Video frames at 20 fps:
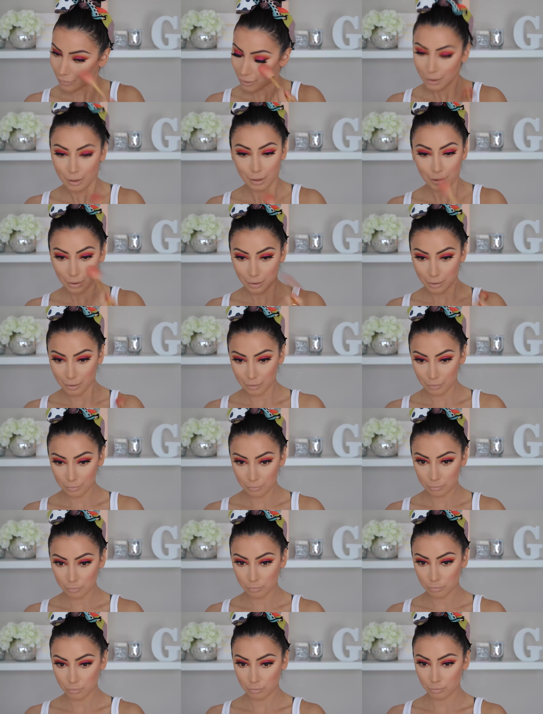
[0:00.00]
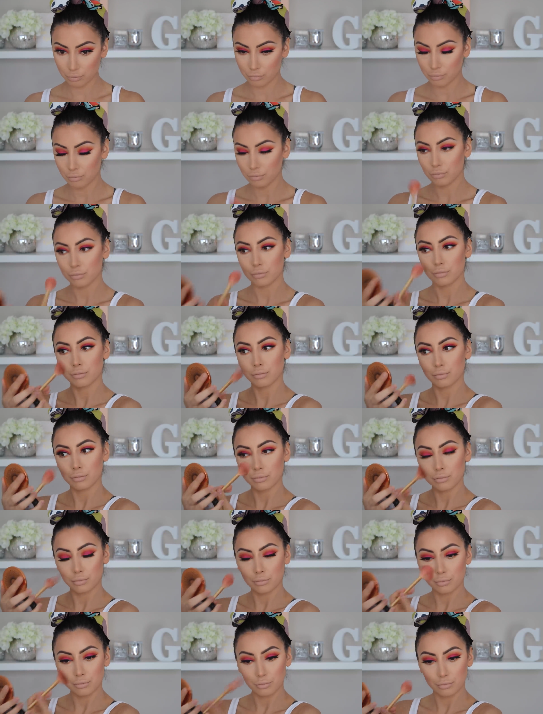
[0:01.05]

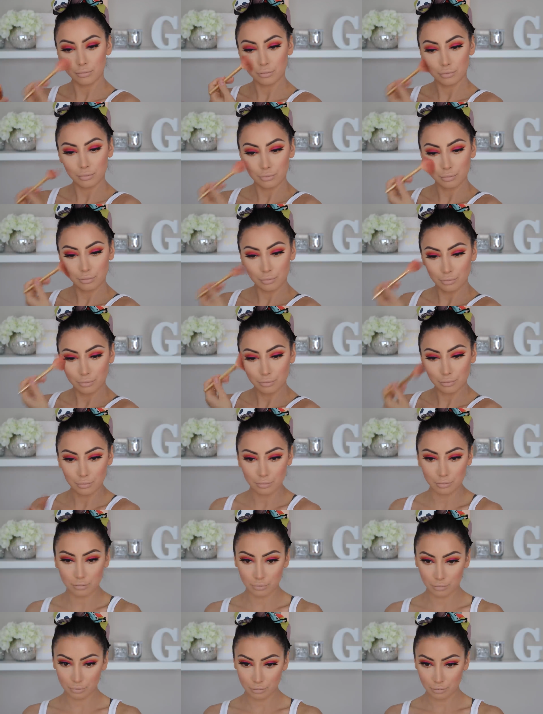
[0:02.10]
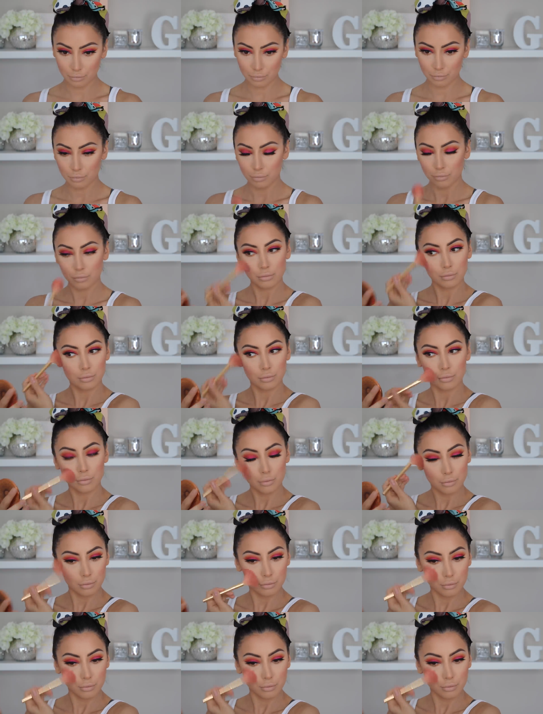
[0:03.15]
Nobody speaks.